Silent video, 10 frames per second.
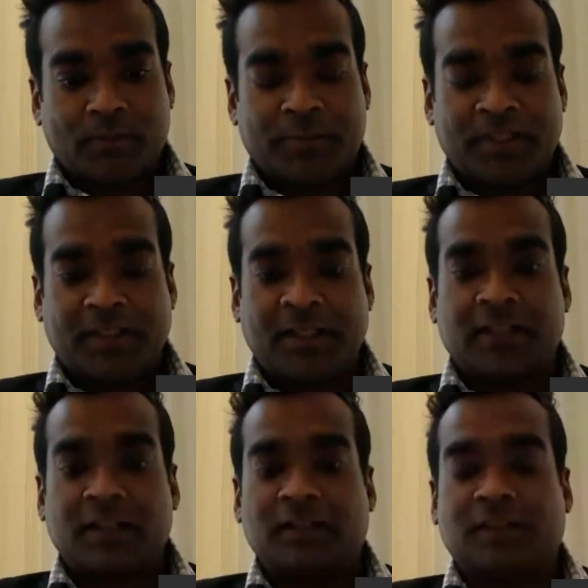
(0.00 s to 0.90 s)
But
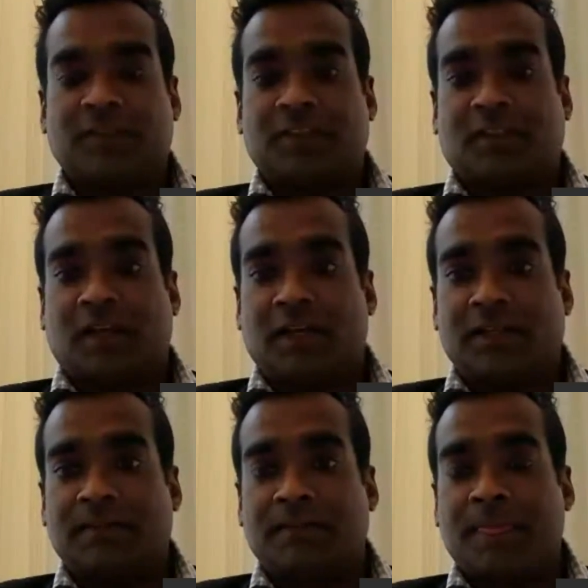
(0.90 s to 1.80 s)
inclusive
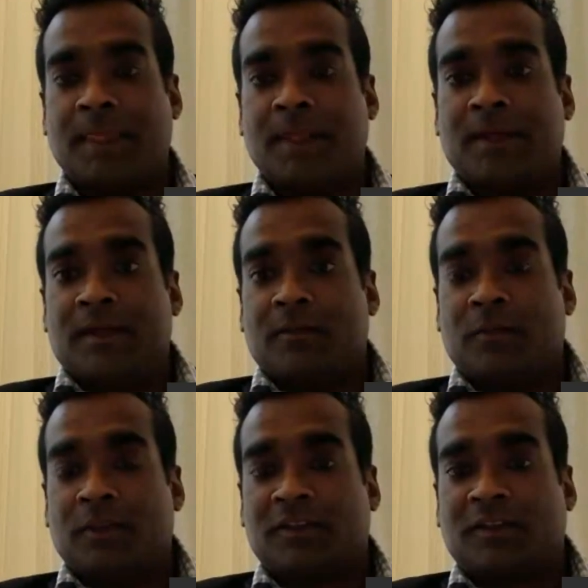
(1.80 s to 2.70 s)
design
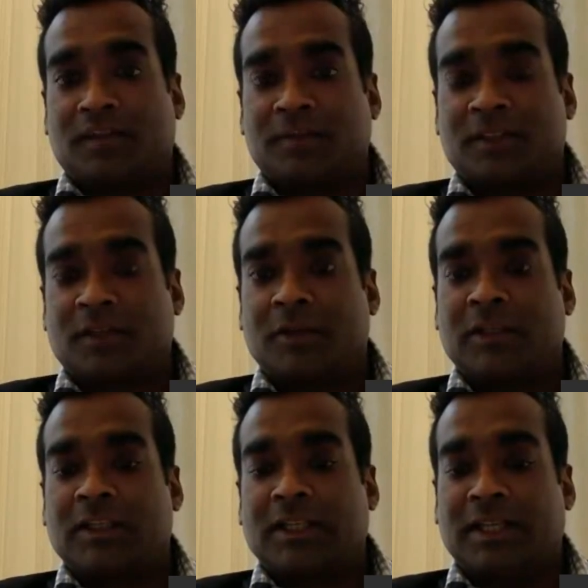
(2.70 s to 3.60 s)
was
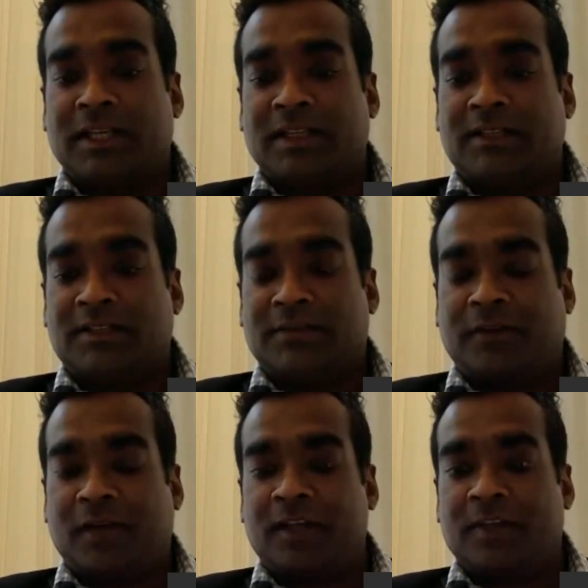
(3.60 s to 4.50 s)
subsequently
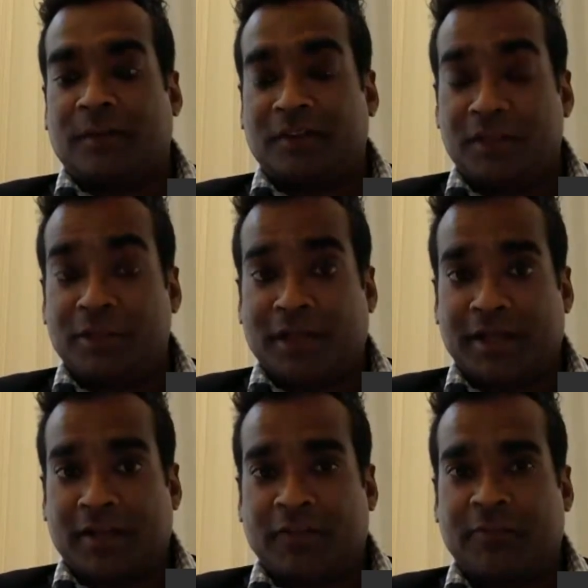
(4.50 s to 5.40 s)
defined by the
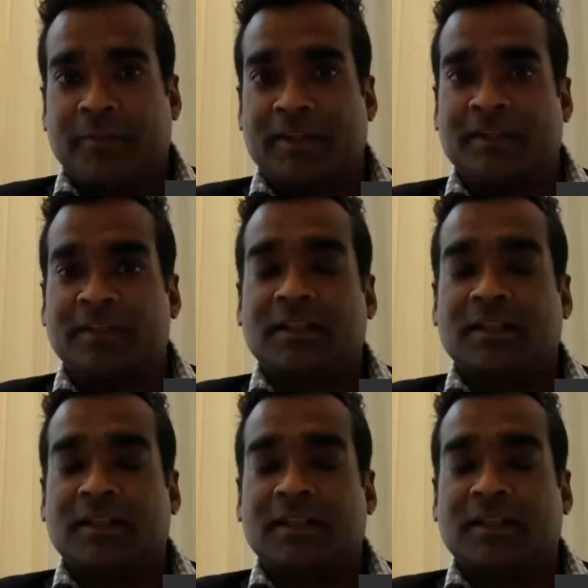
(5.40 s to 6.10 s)
UK government